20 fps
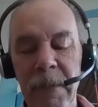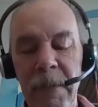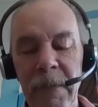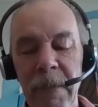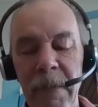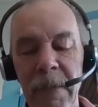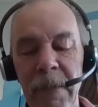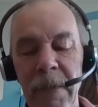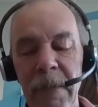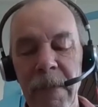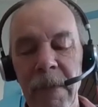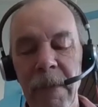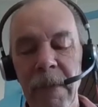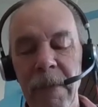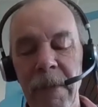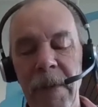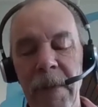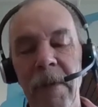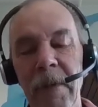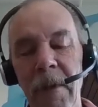it,
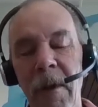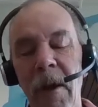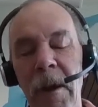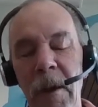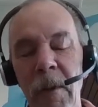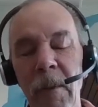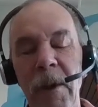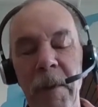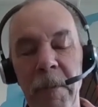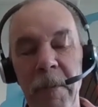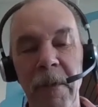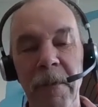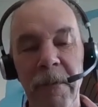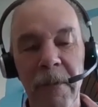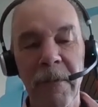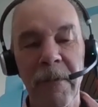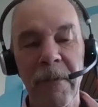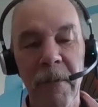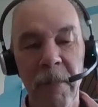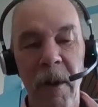they're not going to
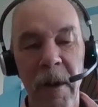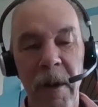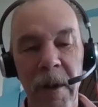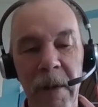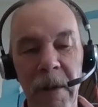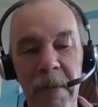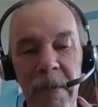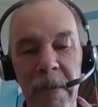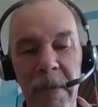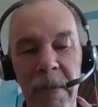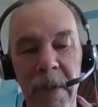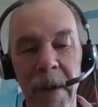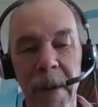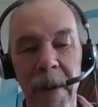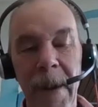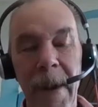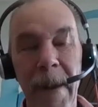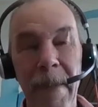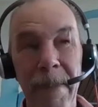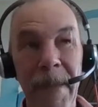purchase your product.
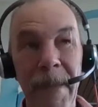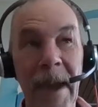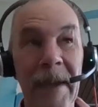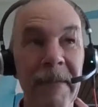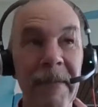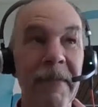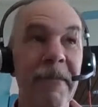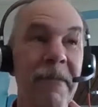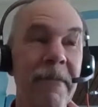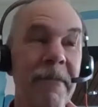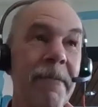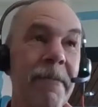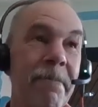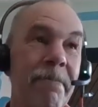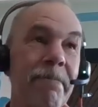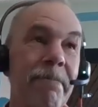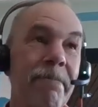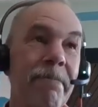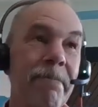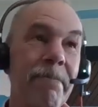And that's
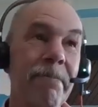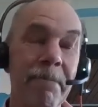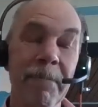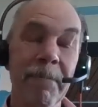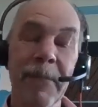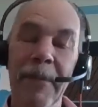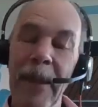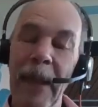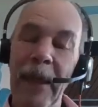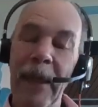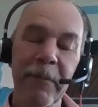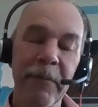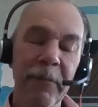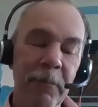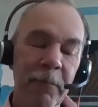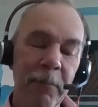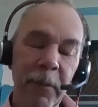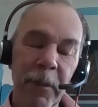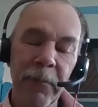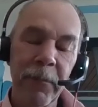
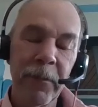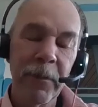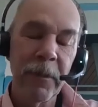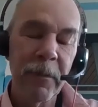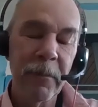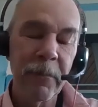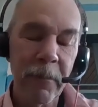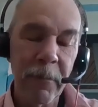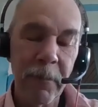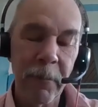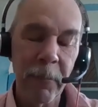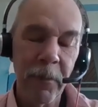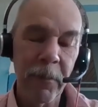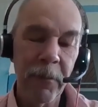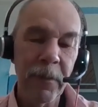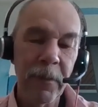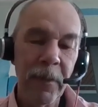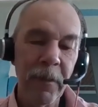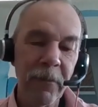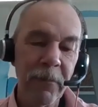where
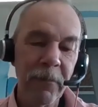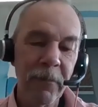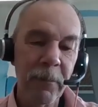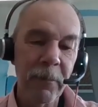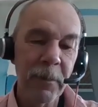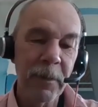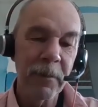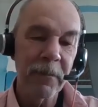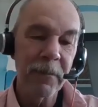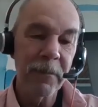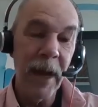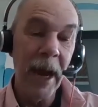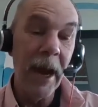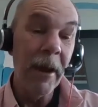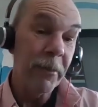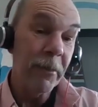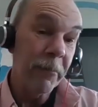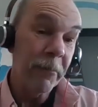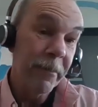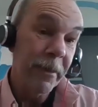the issue is.
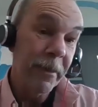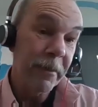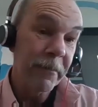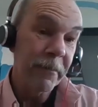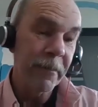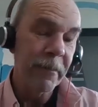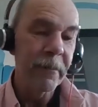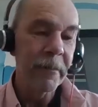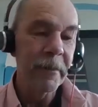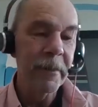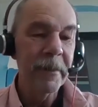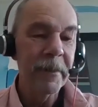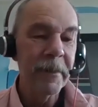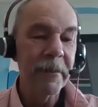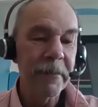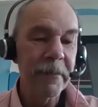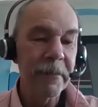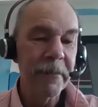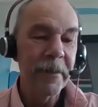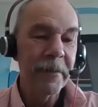How you fix it
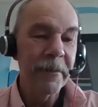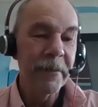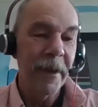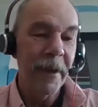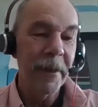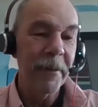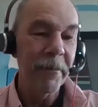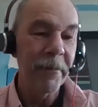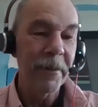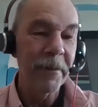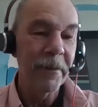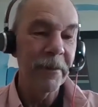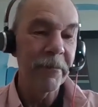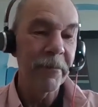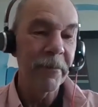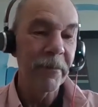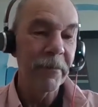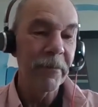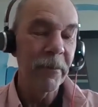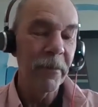is entirely
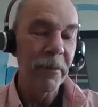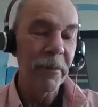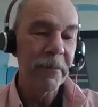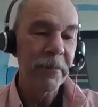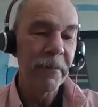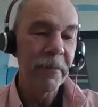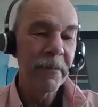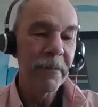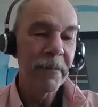different, of course.